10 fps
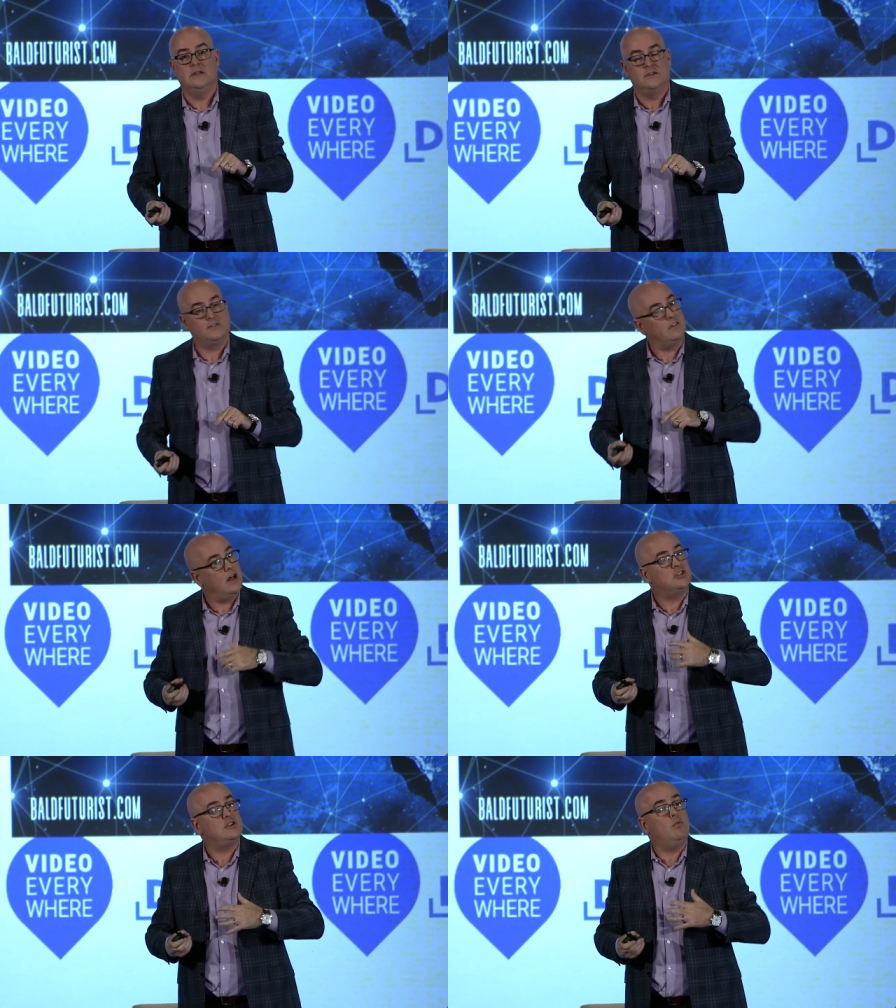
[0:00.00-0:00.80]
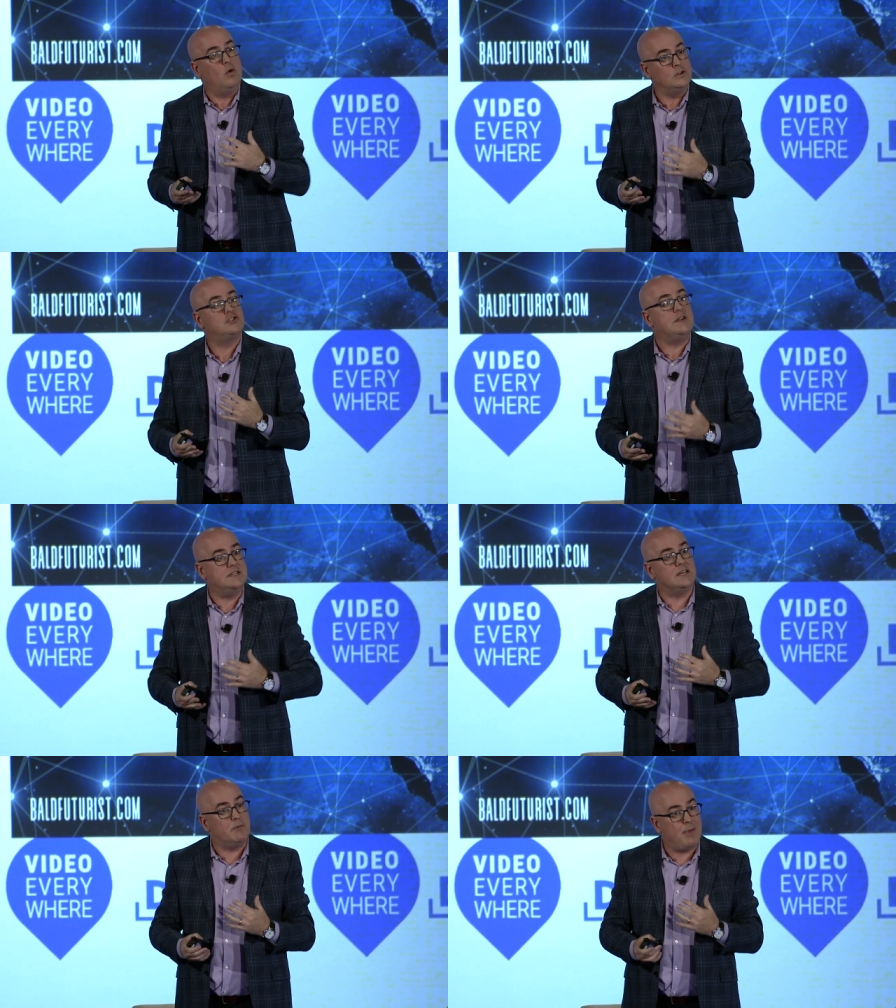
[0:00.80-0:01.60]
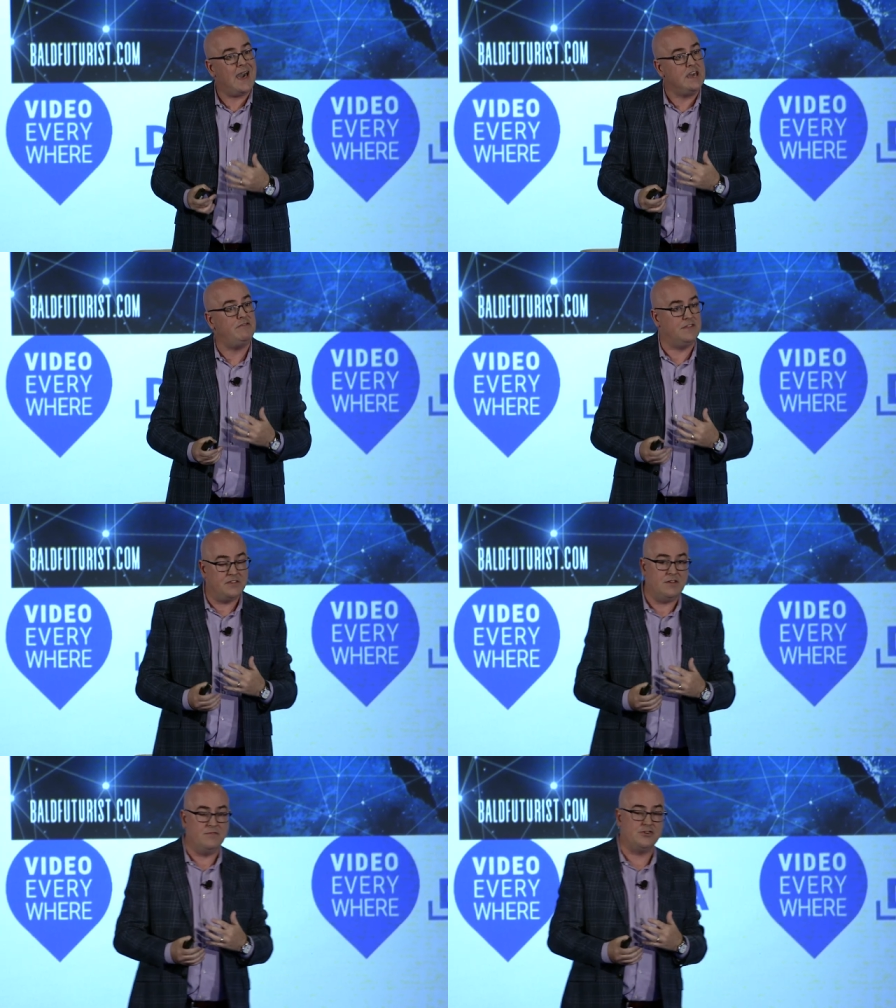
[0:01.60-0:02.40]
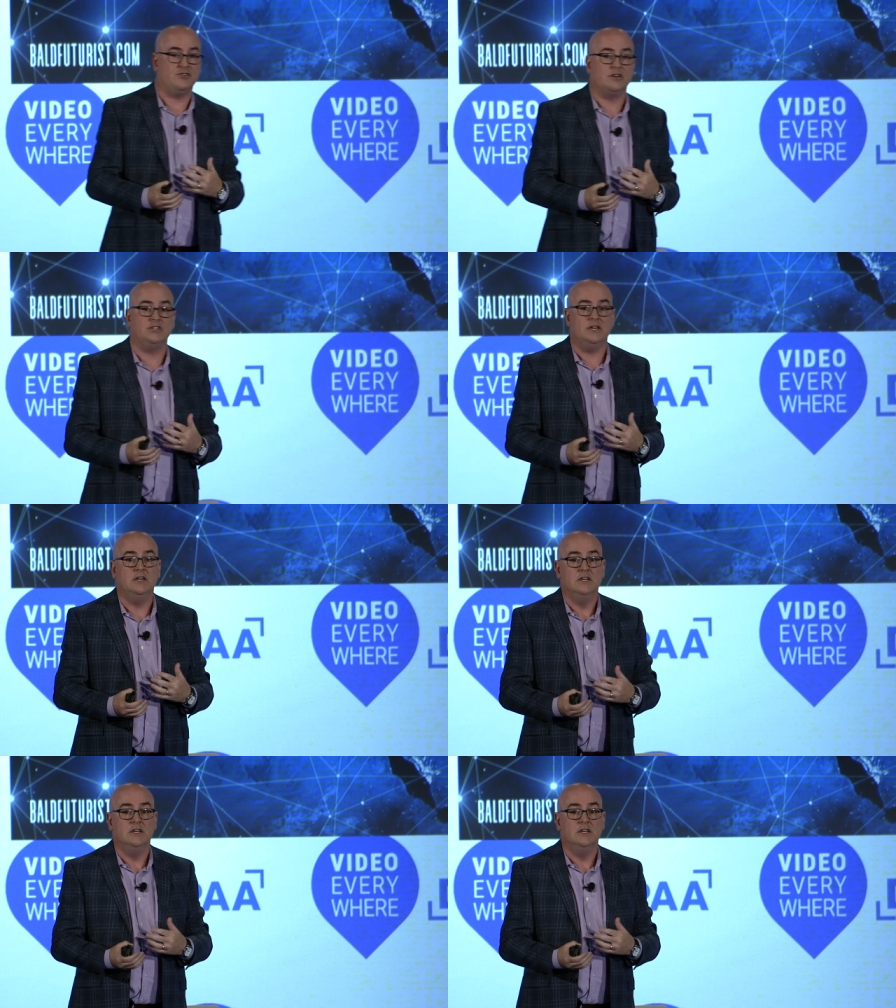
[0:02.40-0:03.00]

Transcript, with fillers: So largely Wall Street is going to pay for this infrastructure